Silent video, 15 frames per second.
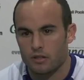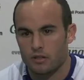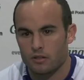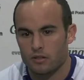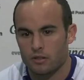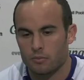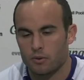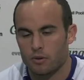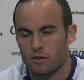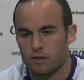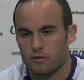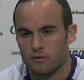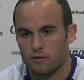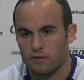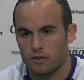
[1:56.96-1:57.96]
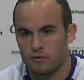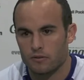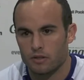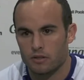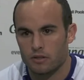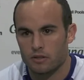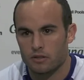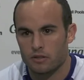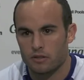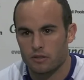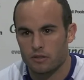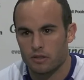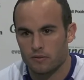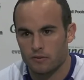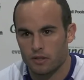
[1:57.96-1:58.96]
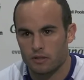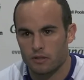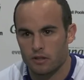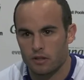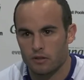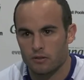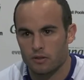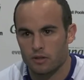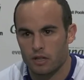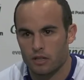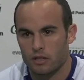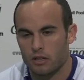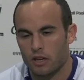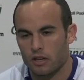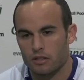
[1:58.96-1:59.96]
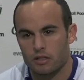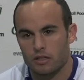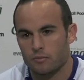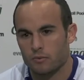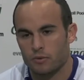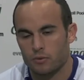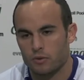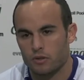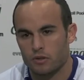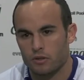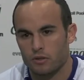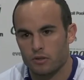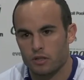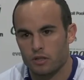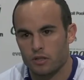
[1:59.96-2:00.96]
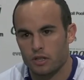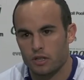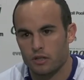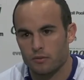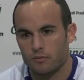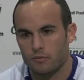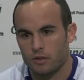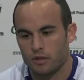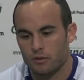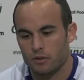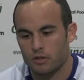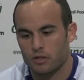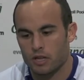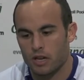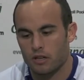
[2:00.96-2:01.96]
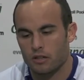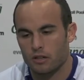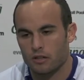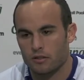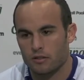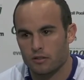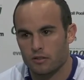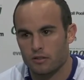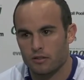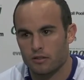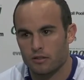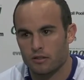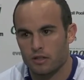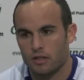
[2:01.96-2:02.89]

supportive of this loan, and a lot of teams wouldn't do it. You know, we just had a long season,